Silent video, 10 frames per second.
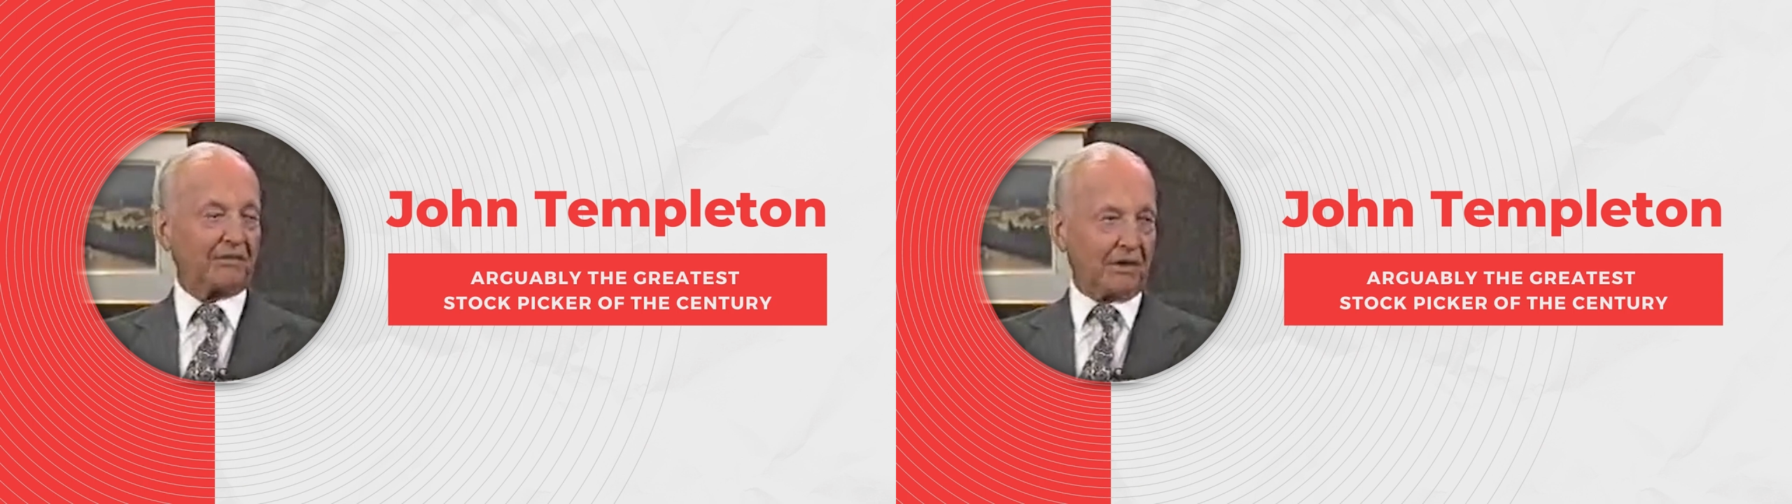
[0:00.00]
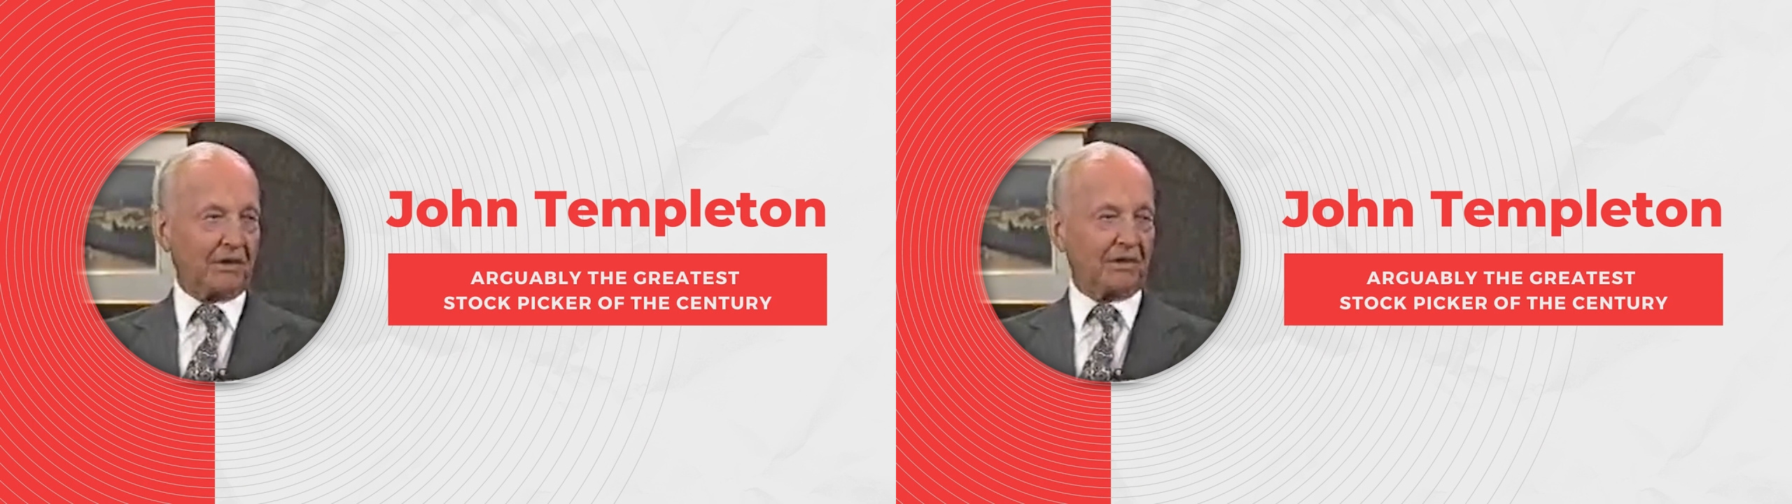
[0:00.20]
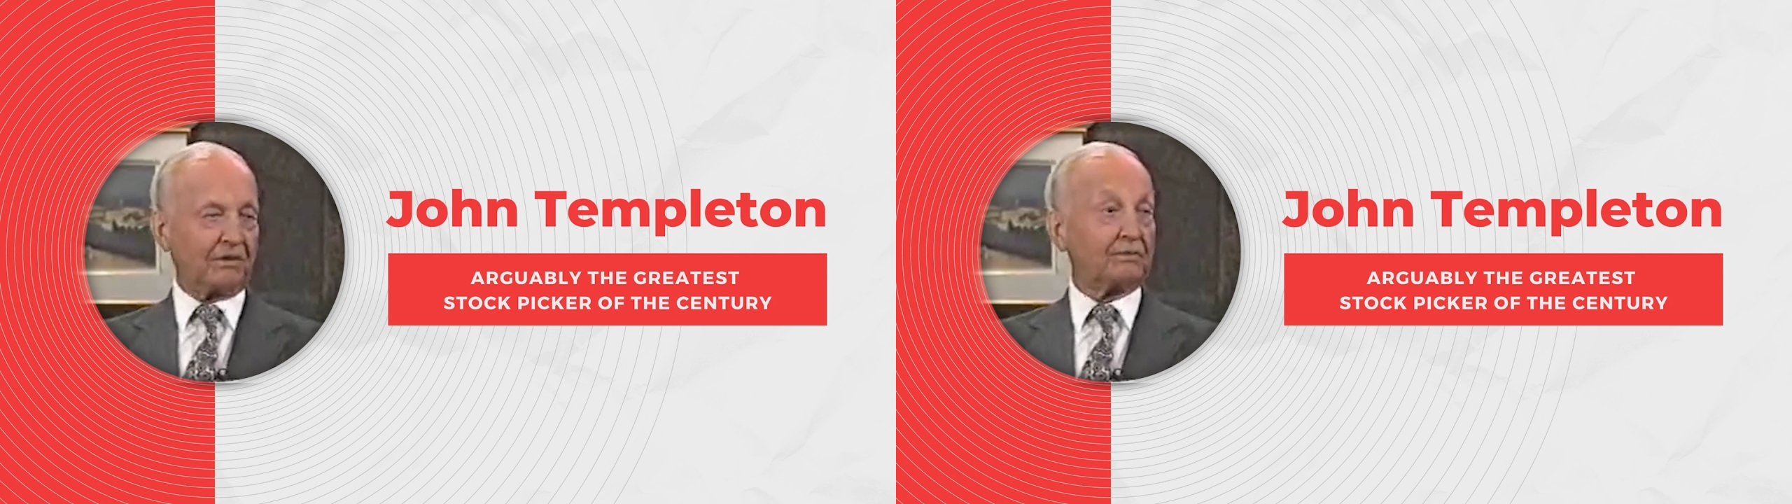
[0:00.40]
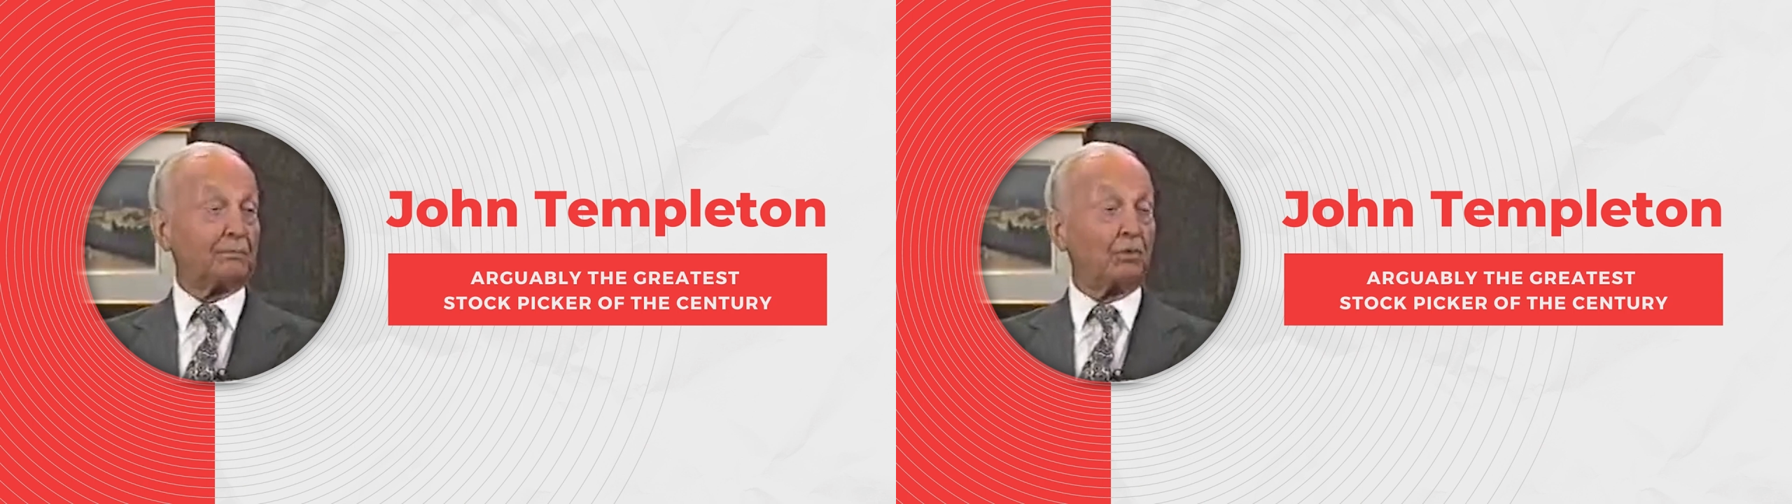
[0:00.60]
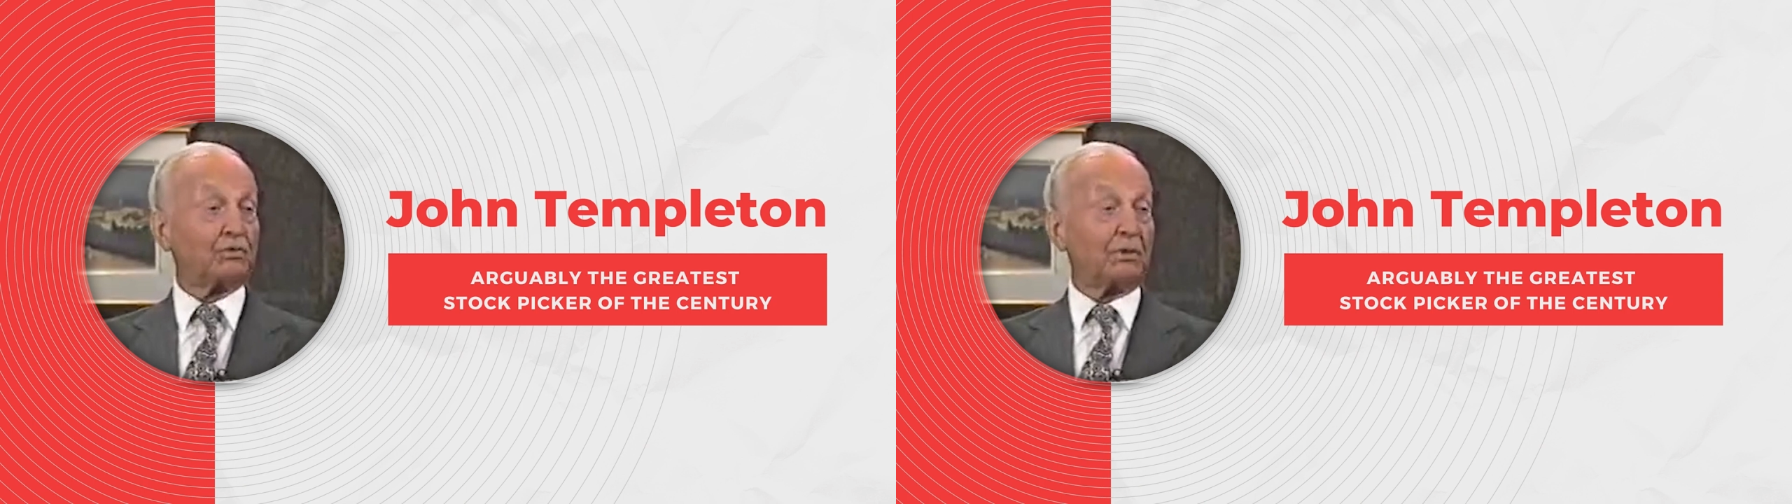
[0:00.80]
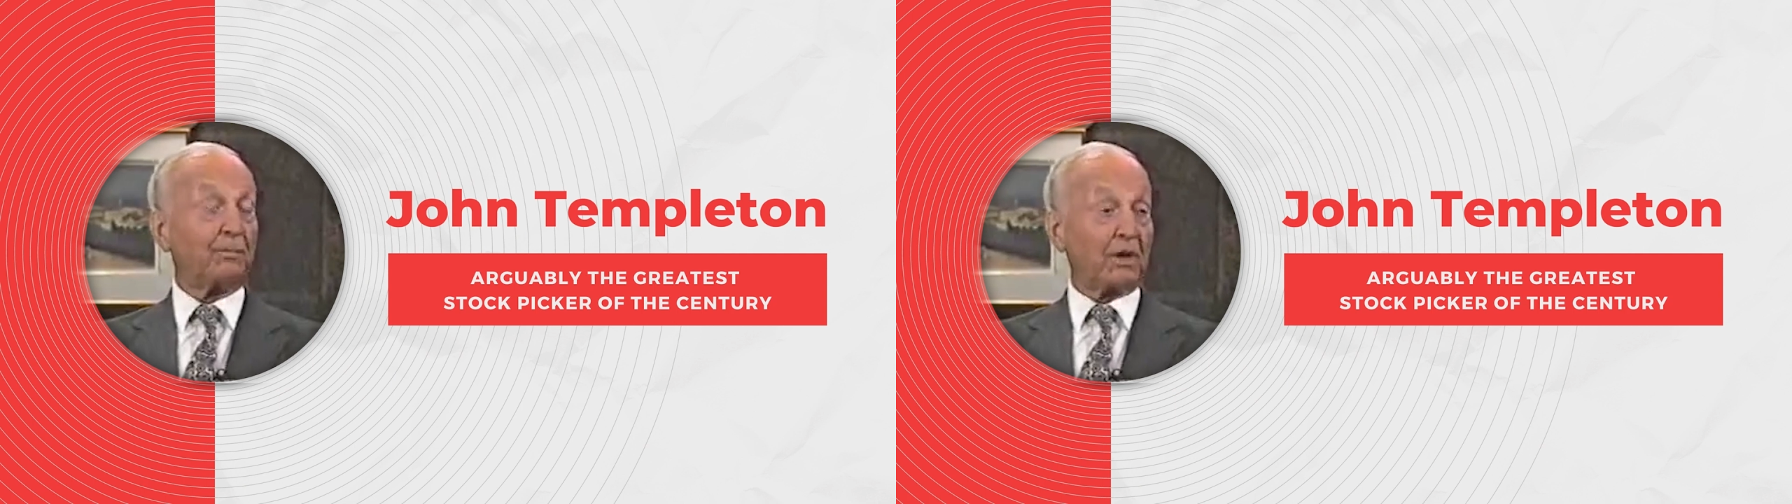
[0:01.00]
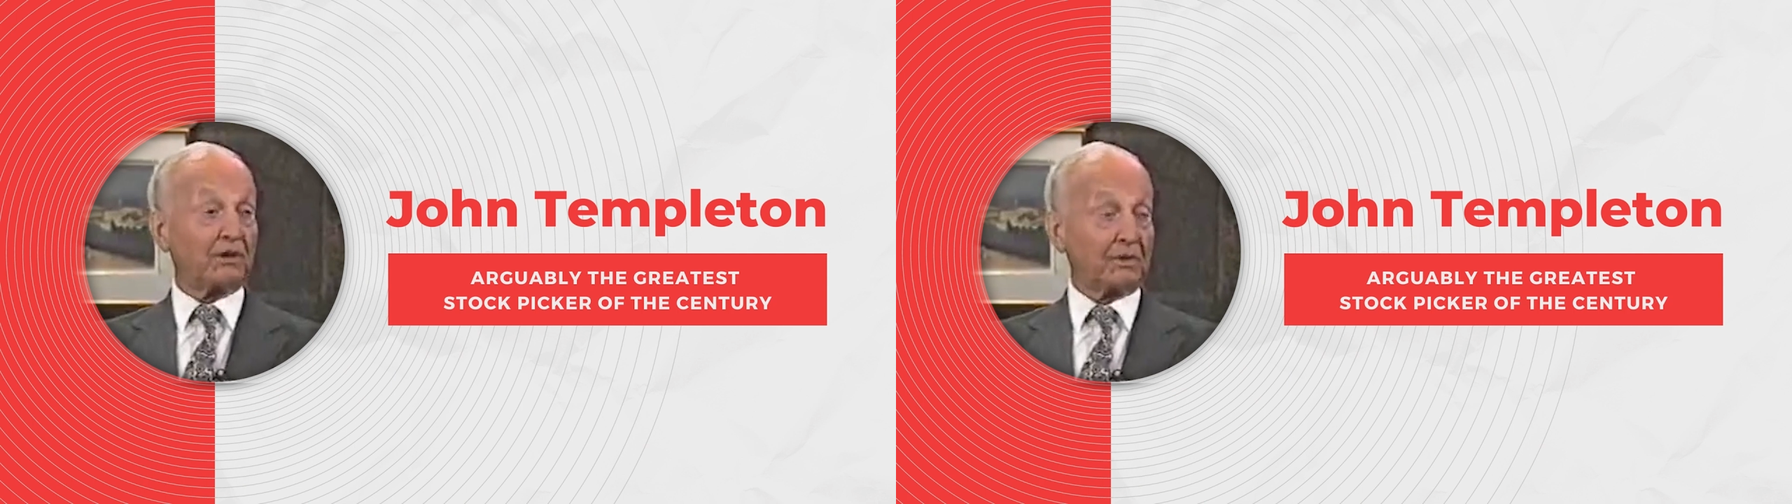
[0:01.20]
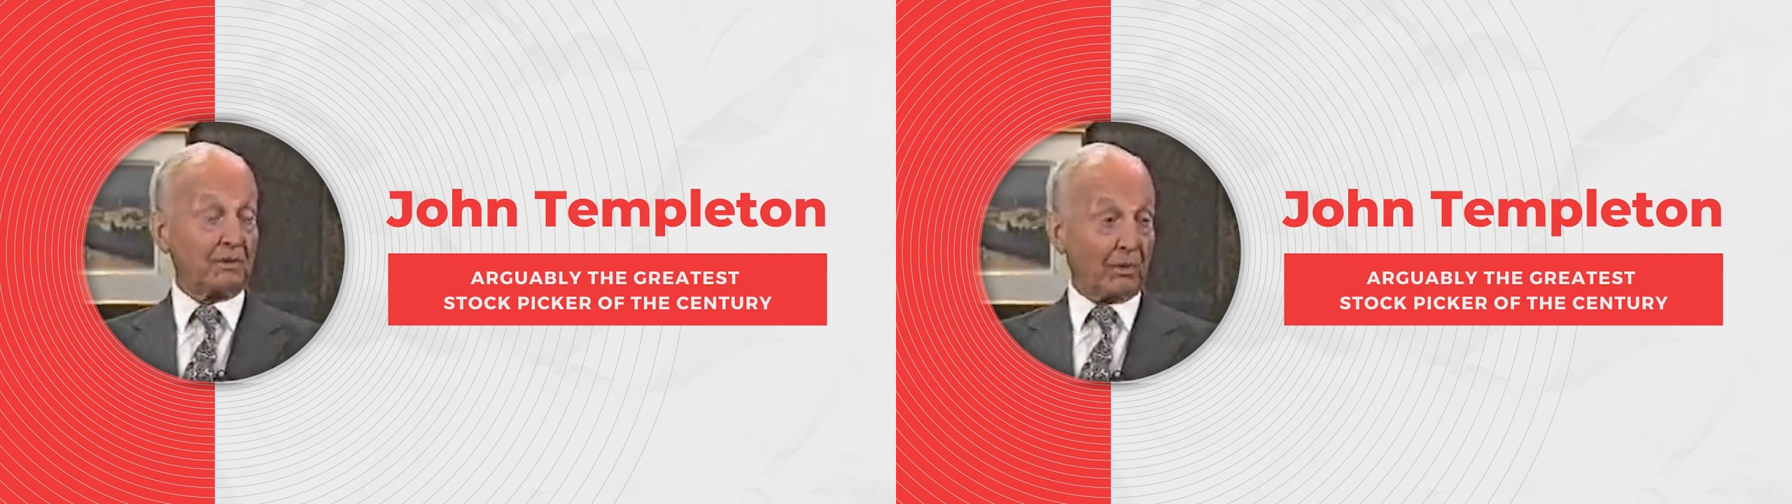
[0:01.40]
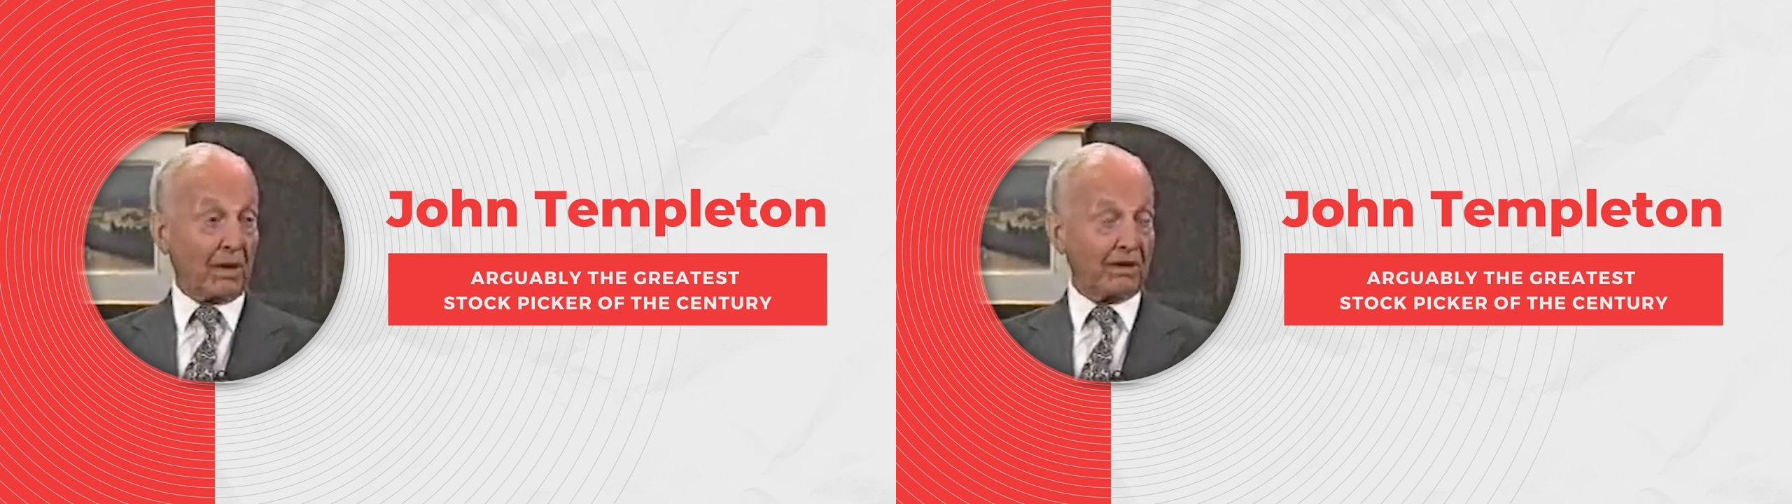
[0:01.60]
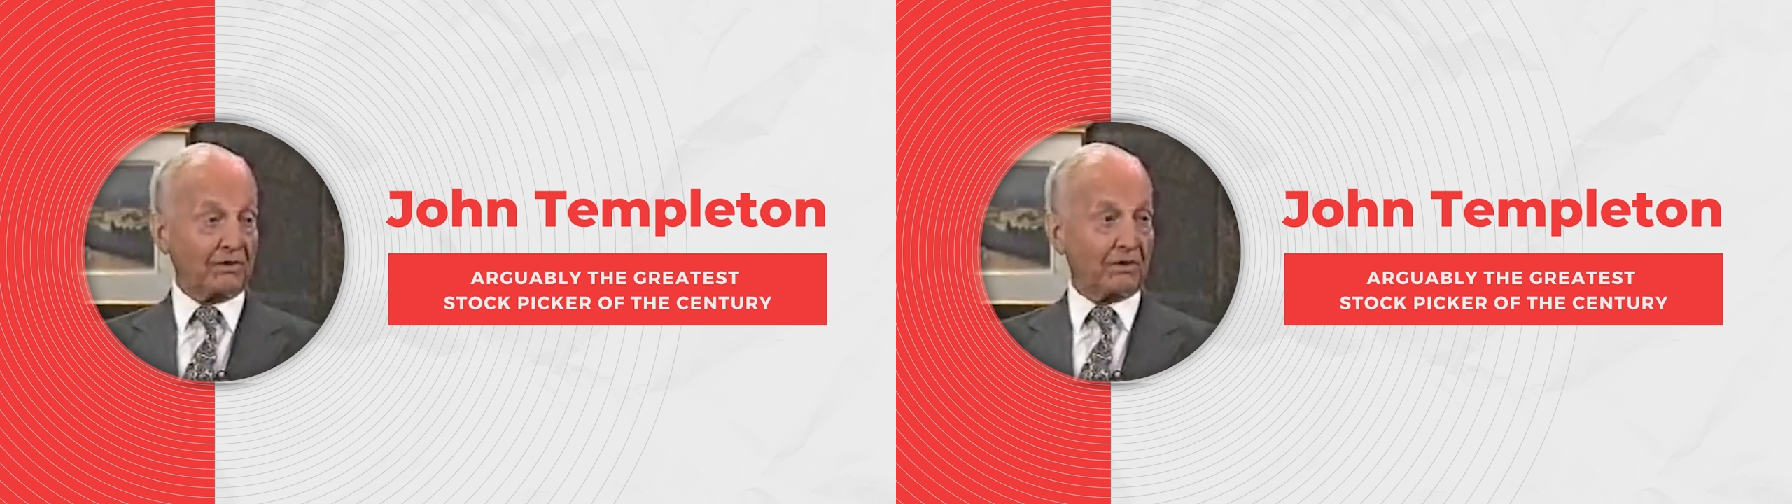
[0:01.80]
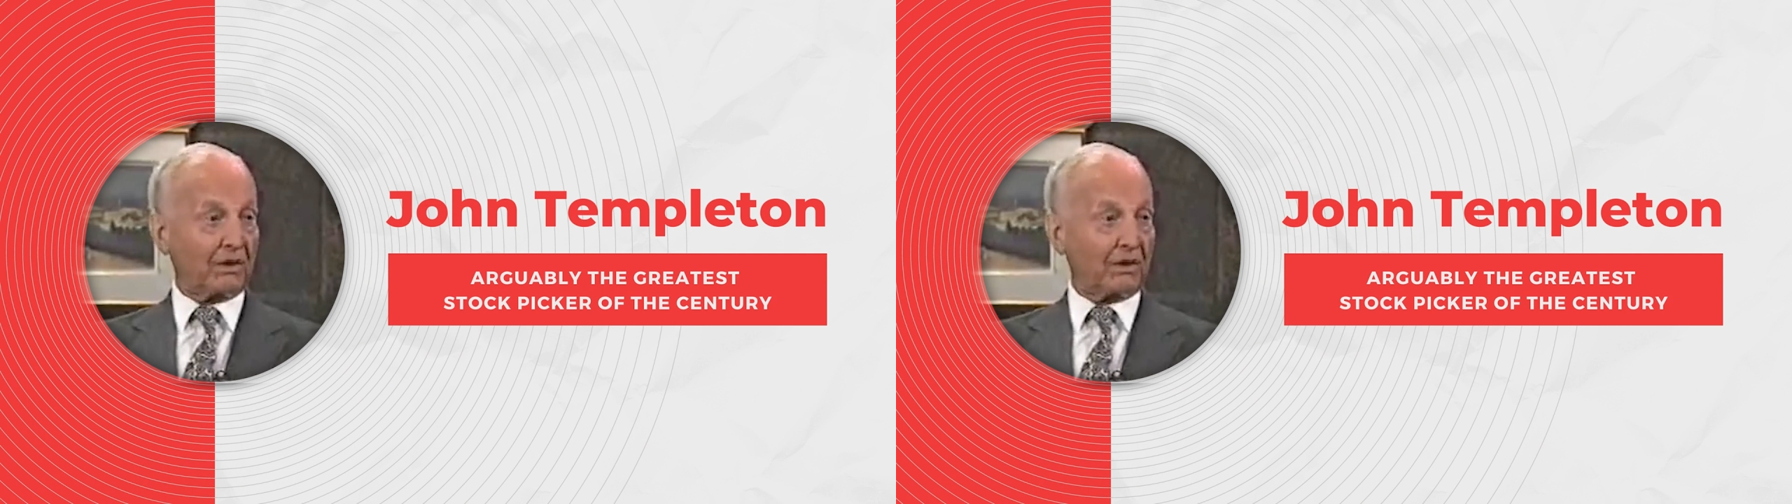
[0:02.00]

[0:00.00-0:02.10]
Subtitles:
thing that is most depressed in price,